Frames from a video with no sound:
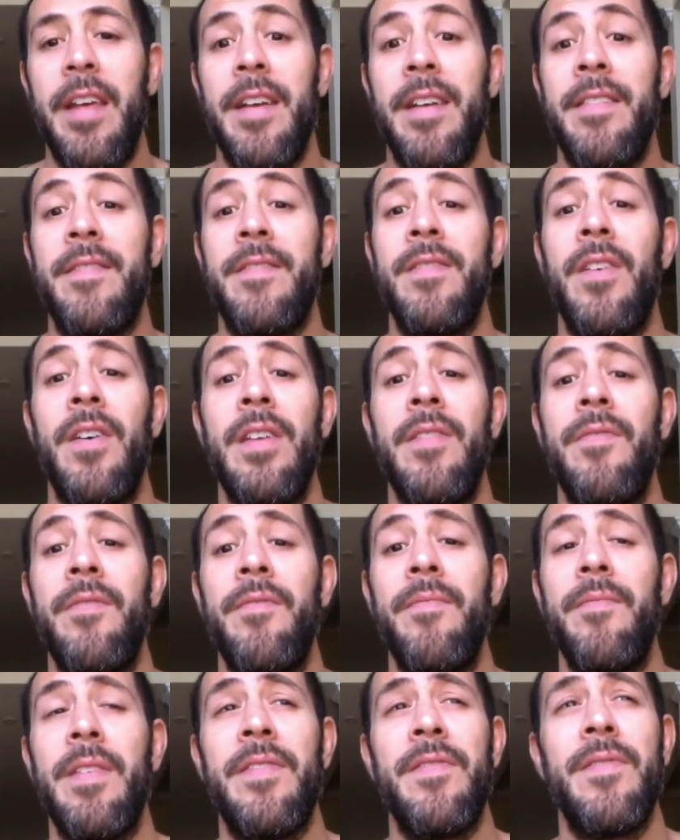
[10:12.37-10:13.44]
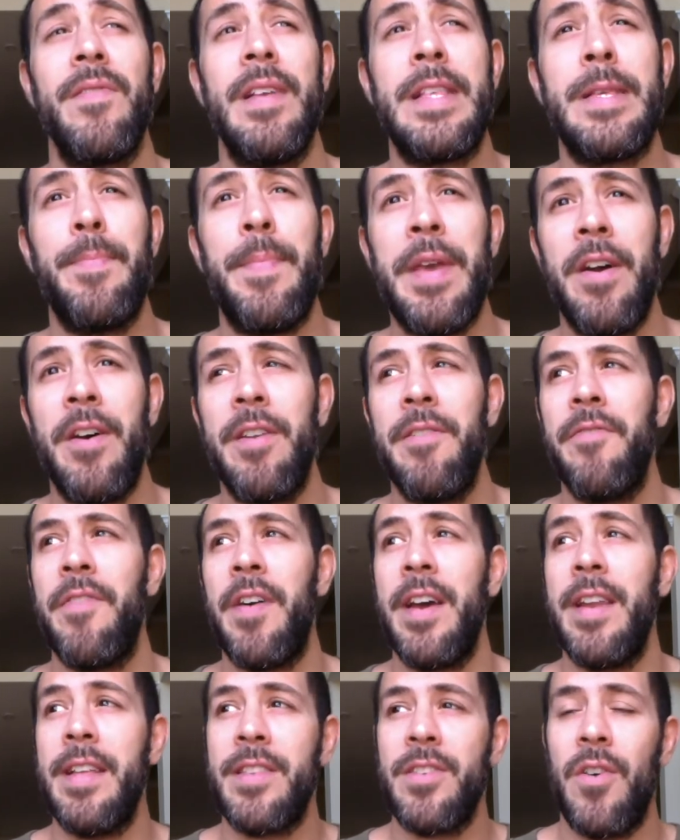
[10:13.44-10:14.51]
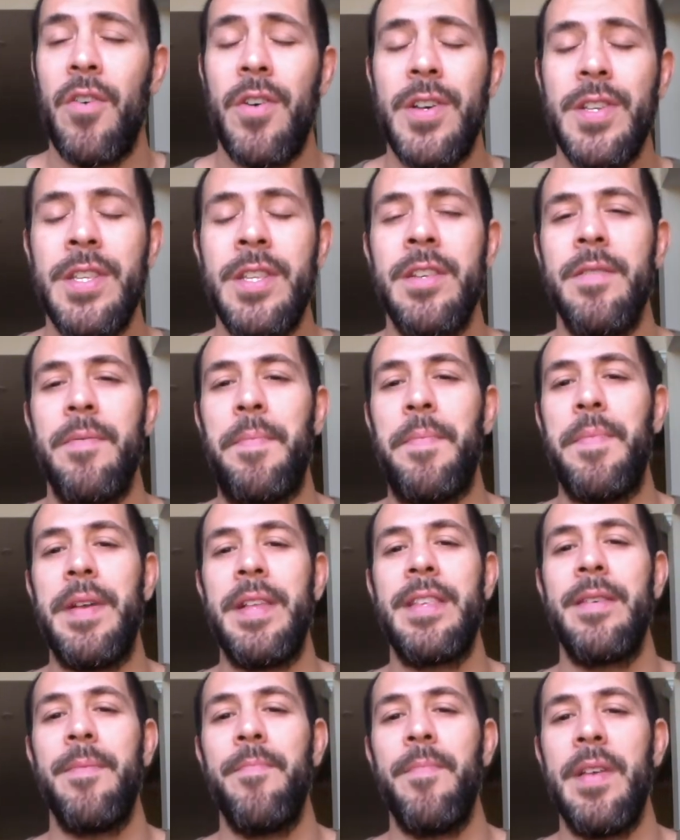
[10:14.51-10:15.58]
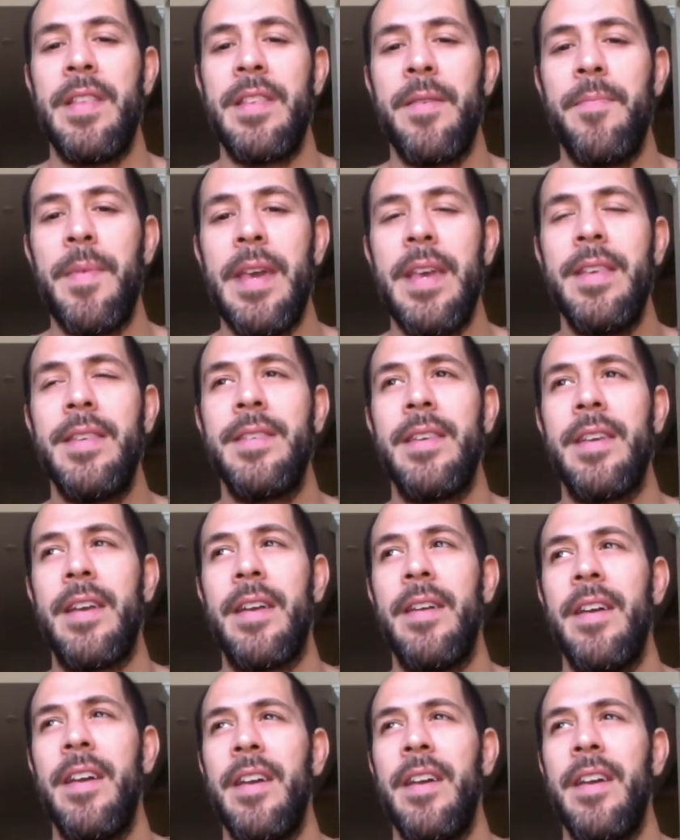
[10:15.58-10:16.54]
It's not even. It's beyond fine. It's awesome. It's amazing.